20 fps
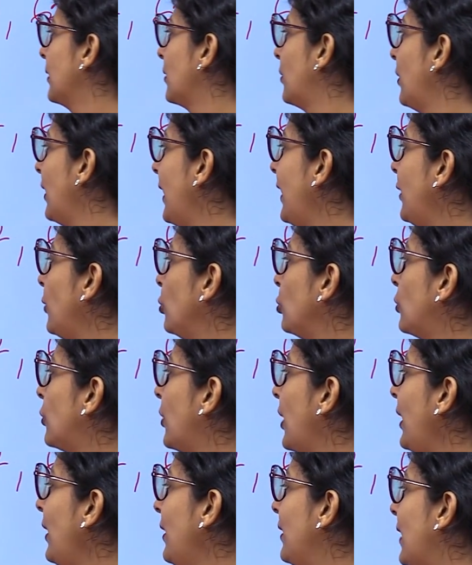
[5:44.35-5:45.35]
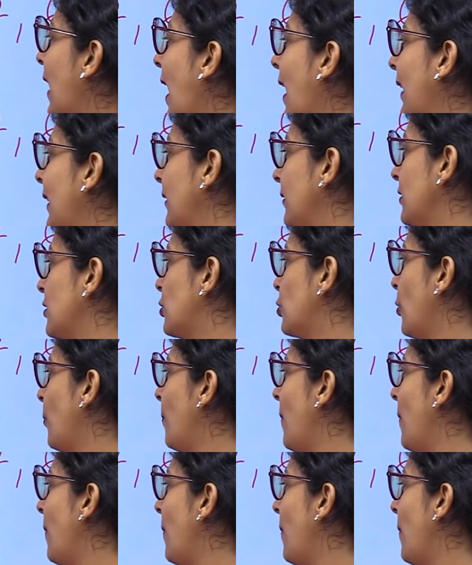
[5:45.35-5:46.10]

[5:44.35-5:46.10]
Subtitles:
3 into 3, 9. So,